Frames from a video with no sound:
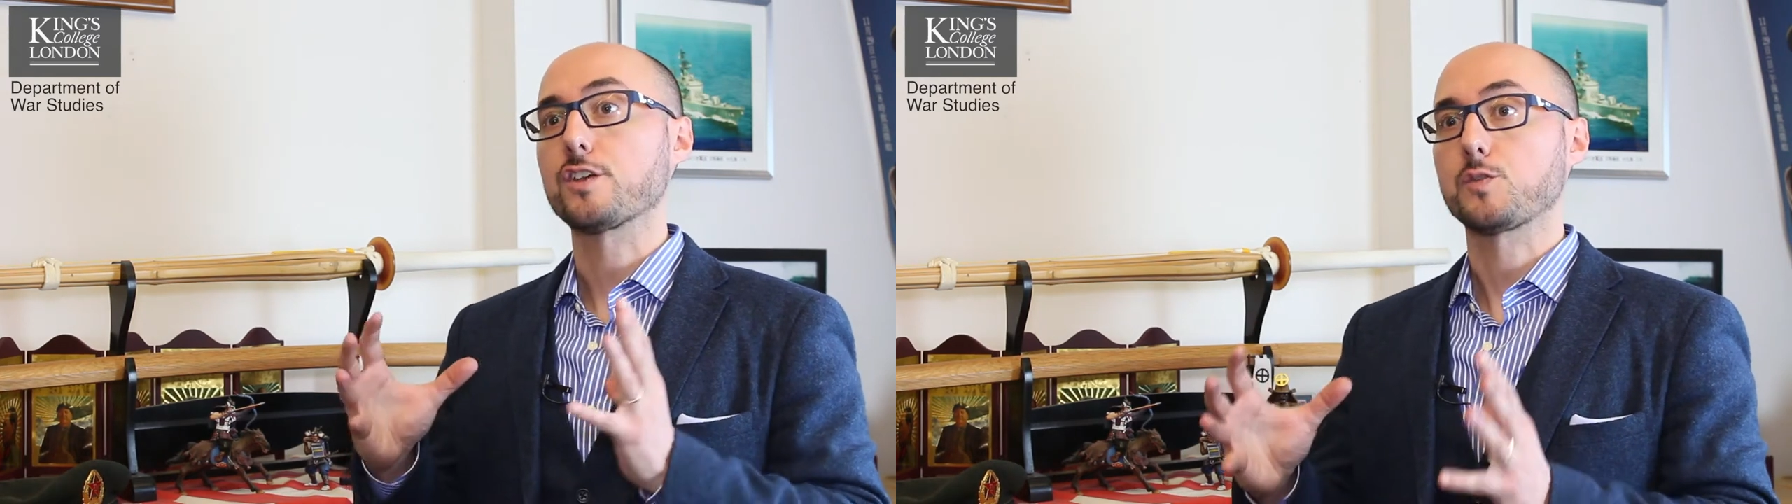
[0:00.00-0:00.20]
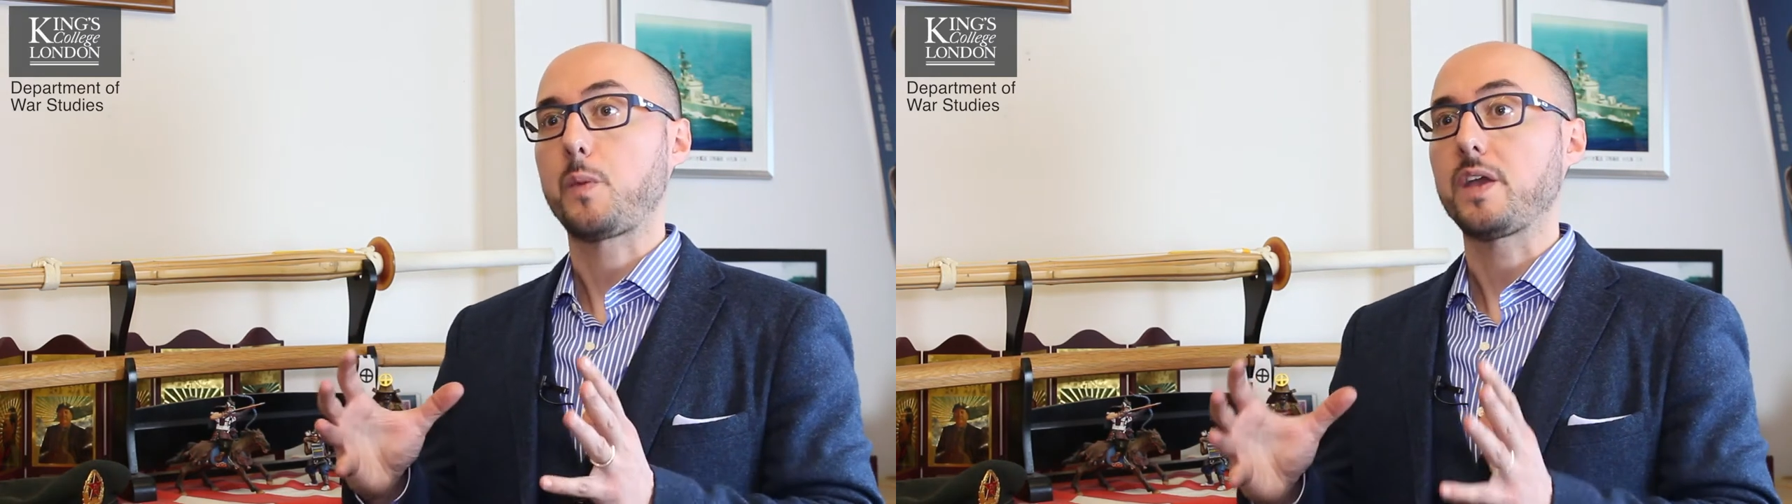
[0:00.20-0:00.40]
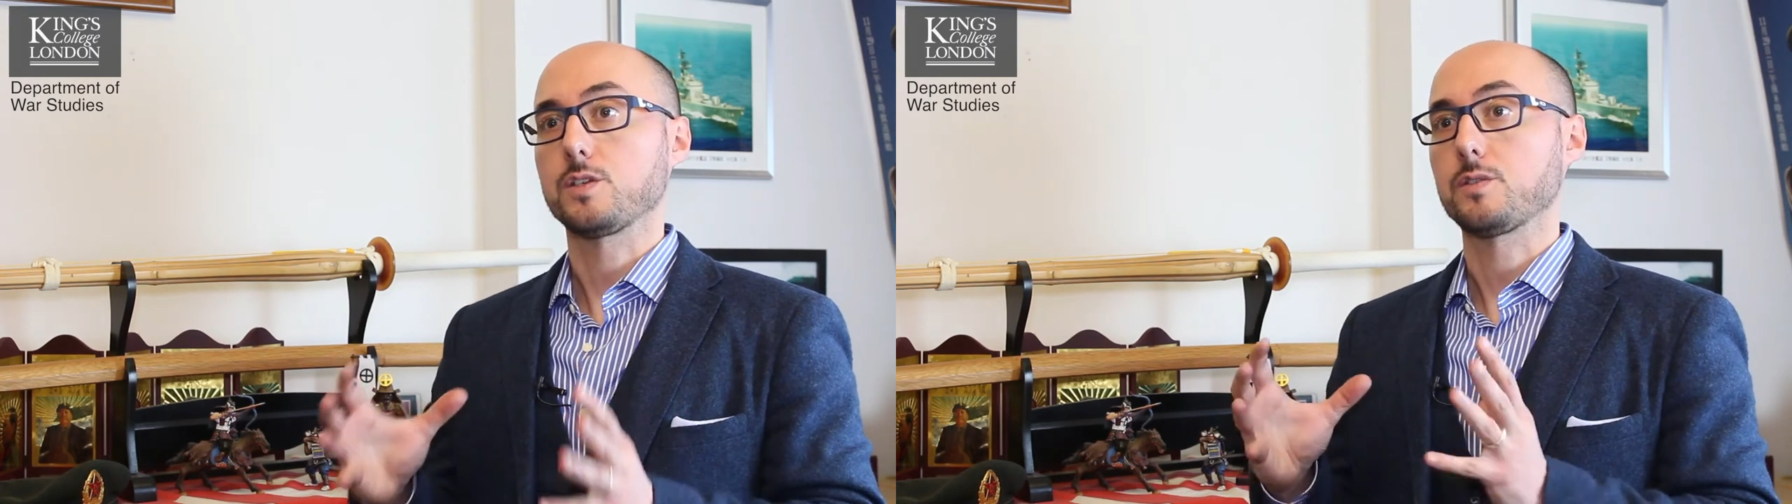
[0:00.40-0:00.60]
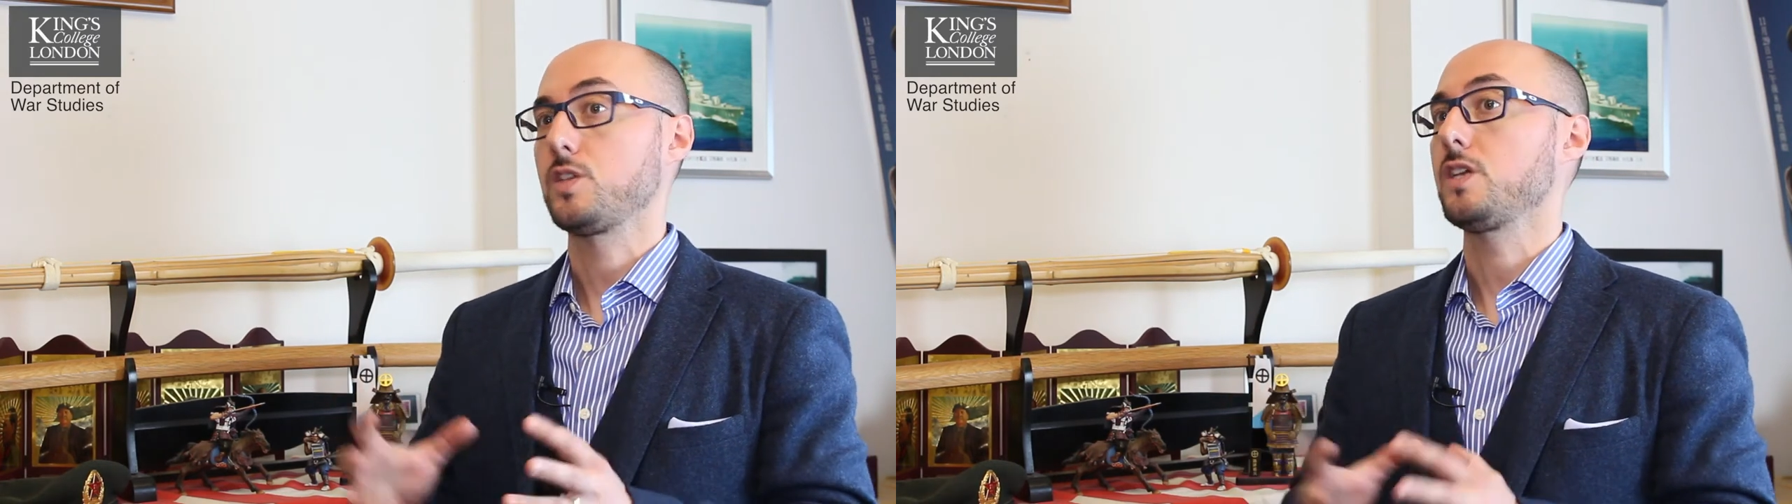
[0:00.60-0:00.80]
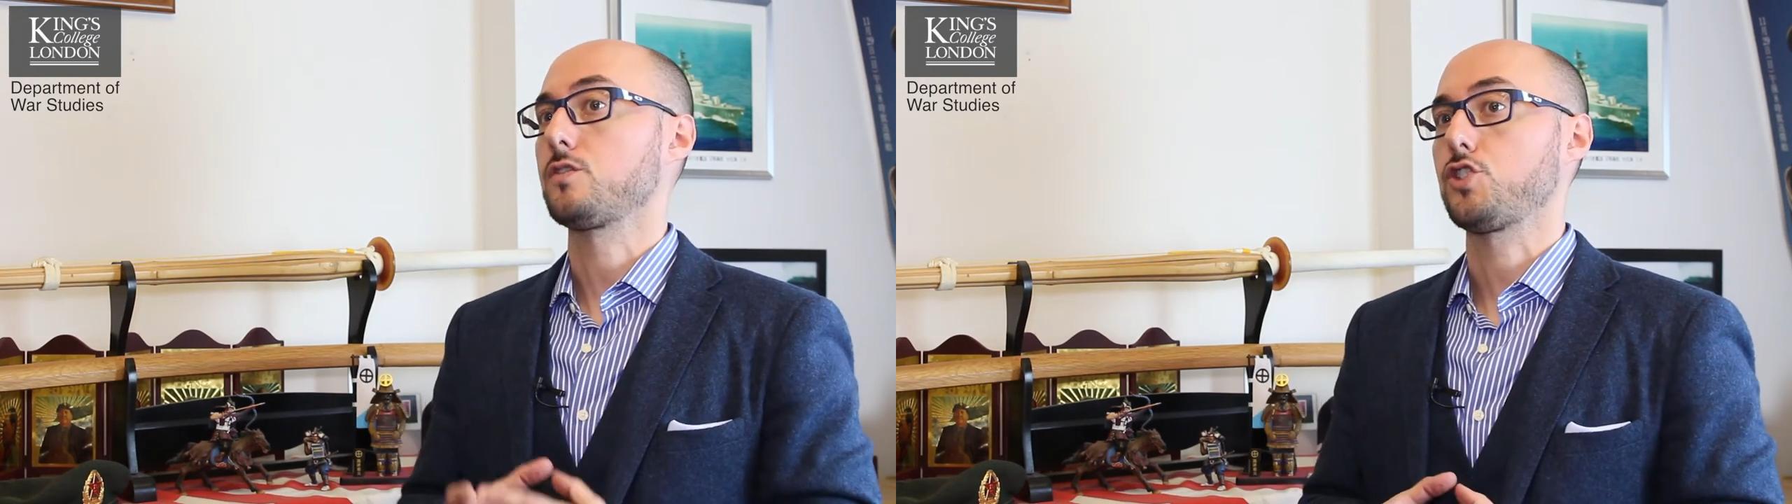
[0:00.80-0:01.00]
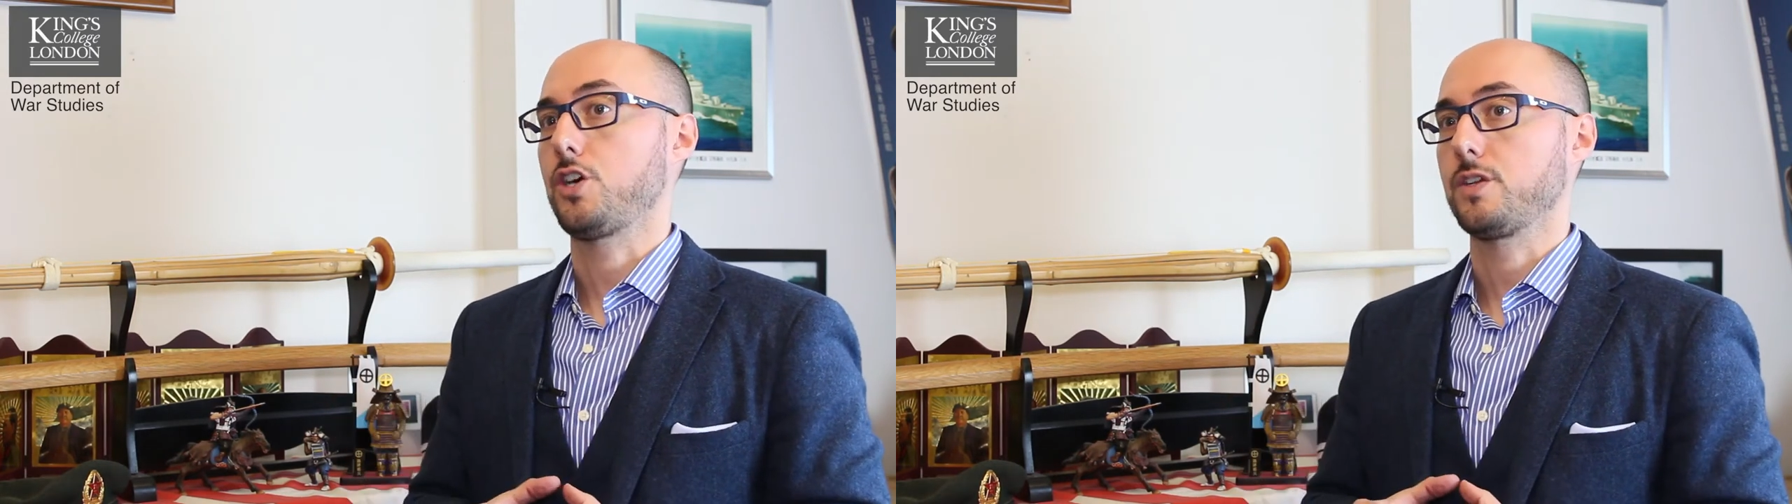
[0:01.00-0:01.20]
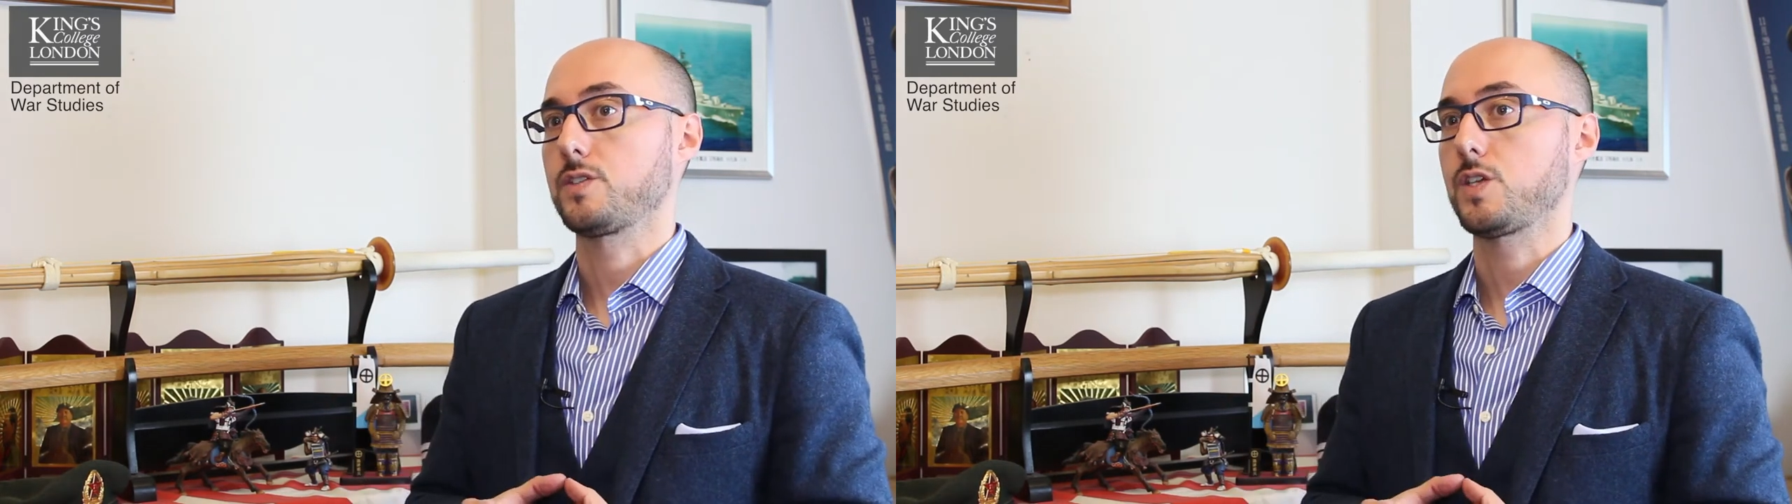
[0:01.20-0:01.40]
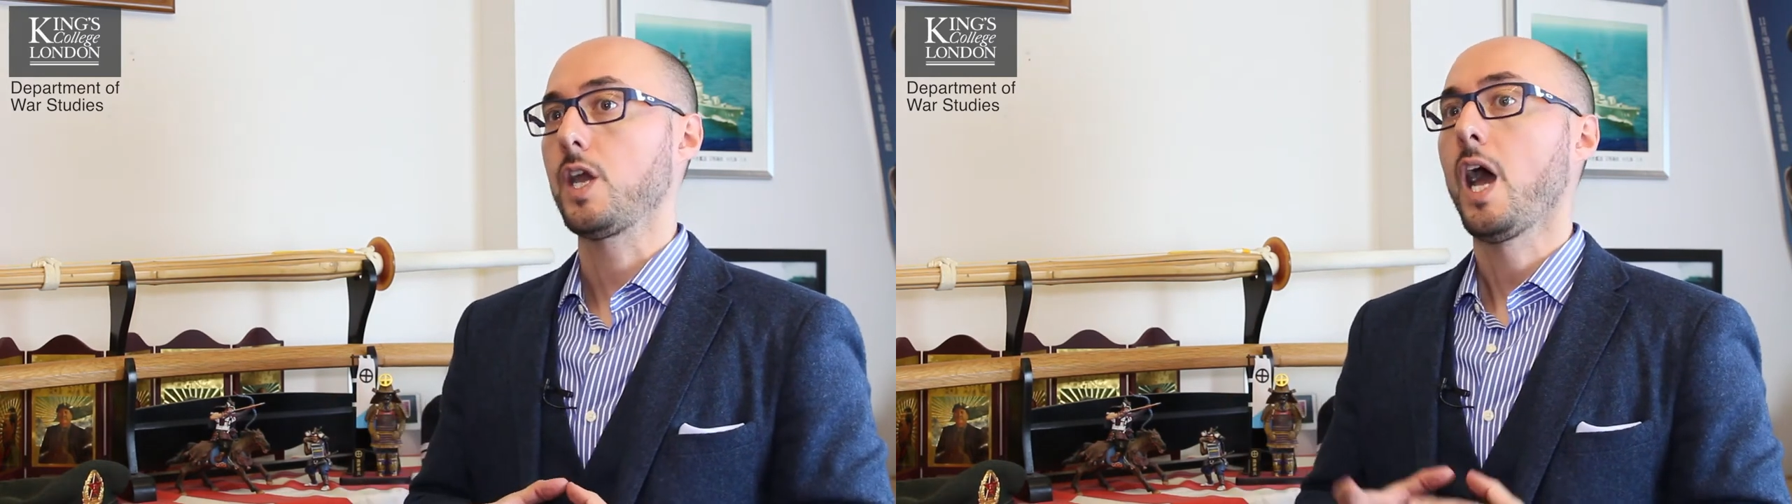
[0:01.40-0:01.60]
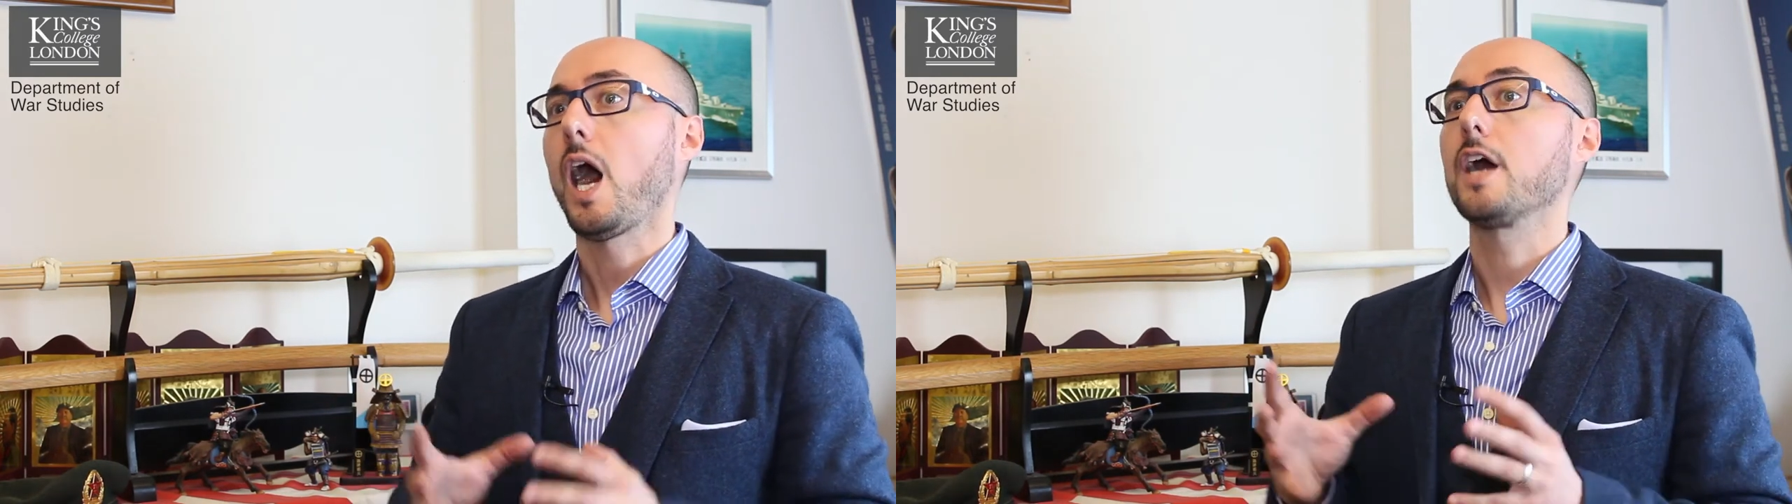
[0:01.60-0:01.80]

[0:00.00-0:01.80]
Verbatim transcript: spaces of the East China Sea